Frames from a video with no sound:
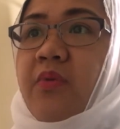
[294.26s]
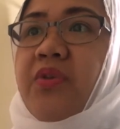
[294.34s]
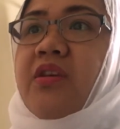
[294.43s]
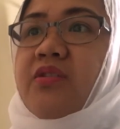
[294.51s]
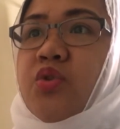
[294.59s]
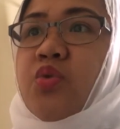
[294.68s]

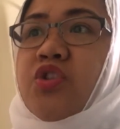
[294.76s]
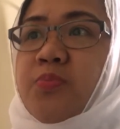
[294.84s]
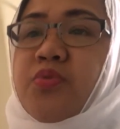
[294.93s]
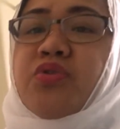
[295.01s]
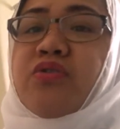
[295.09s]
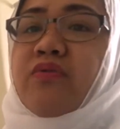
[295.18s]
With 2
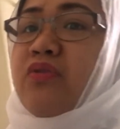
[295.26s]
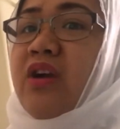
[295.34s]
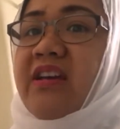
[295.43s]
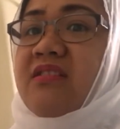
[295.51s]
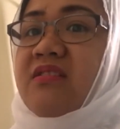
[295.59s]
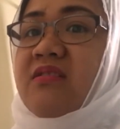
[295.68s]
spoons of
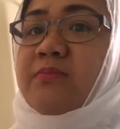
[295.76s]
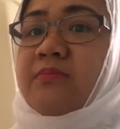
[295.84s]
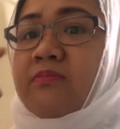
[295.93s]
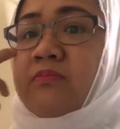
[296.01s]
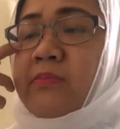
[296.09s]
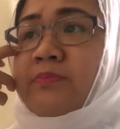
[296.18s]
rice.
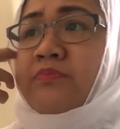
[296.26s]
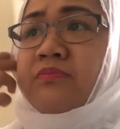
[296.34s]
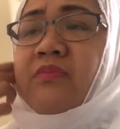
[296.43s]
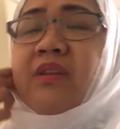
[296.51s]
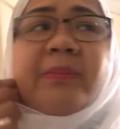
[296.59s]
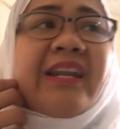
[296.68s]

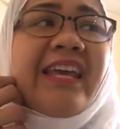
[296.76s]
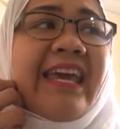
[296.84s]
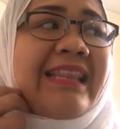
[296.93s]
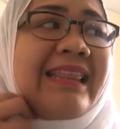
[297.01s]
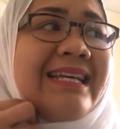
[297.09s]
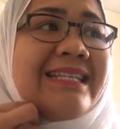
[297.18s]
But I
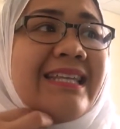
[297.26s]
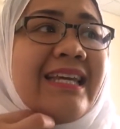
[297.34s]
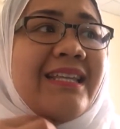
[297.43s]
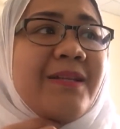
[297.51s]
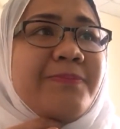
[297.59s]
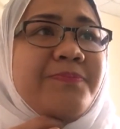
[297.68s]
ate last
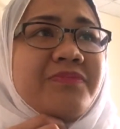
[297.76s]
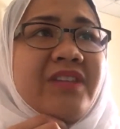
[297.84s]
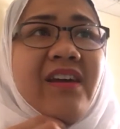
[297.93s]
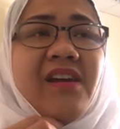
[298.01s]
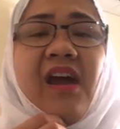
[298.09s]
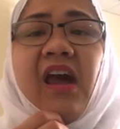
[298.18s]
night.
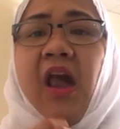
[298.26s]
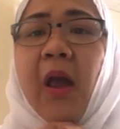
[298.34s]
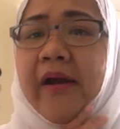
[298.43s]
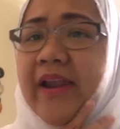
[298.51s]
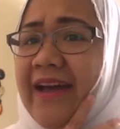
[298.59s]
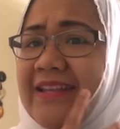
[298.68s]

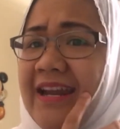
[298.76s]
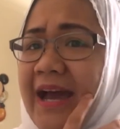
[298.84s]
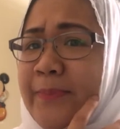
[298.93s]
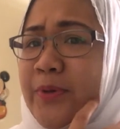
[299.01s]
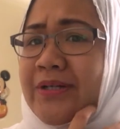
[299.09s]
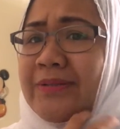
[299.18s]
Kalahati
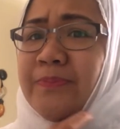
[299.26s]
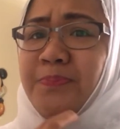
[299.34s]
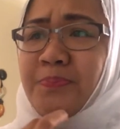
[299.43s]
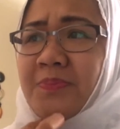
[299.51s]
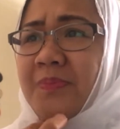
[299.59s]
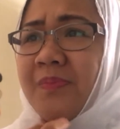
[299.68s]
ng apple.
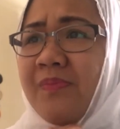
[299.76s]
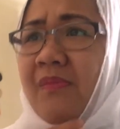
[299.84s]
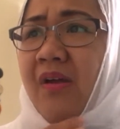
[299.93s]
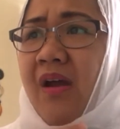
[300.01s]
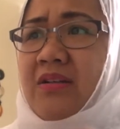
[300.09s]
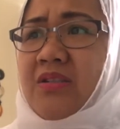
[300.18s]

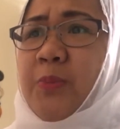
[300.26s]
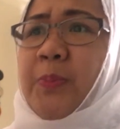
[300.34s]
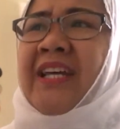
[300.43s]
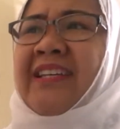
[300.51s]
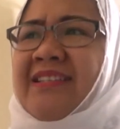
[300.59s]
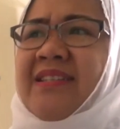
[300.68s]
So
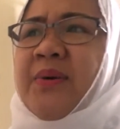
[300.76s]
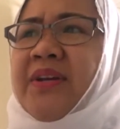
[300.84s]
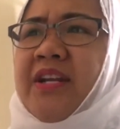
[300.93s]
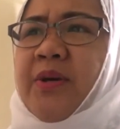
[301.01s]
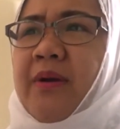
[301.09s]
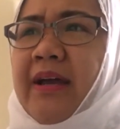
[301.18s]
pag Pagkagising ko
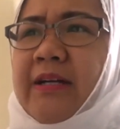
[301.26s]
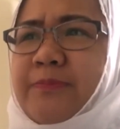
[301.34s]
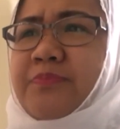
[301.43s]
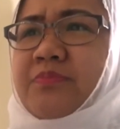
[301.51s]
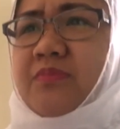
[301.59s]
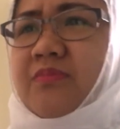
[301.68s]
kanina umaga,
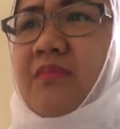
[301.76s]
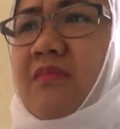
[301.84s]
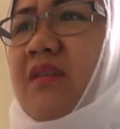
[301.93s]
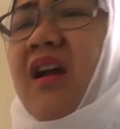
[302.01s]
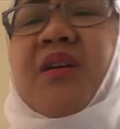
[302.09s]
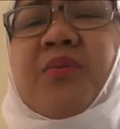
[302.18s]

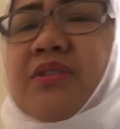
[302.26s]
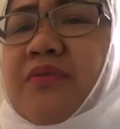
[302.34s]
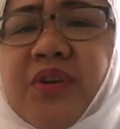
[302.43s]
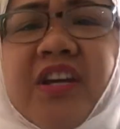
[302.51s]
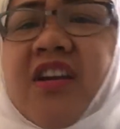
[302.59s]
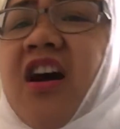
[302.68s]
I
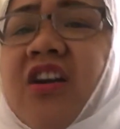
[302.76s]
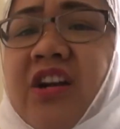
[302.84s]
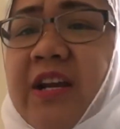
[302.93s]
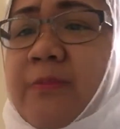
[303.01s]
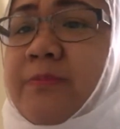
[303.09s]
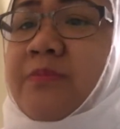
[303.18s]
was freaking
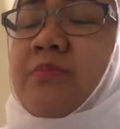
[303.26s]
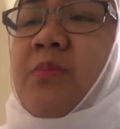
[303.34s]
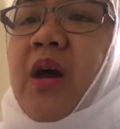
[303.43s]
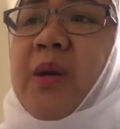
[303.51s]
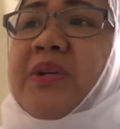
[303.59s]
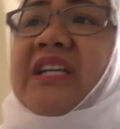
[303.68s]
hungry.
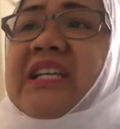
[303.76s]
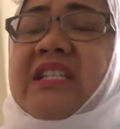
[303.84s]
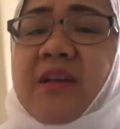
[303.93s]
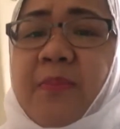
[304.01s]
I wanna eat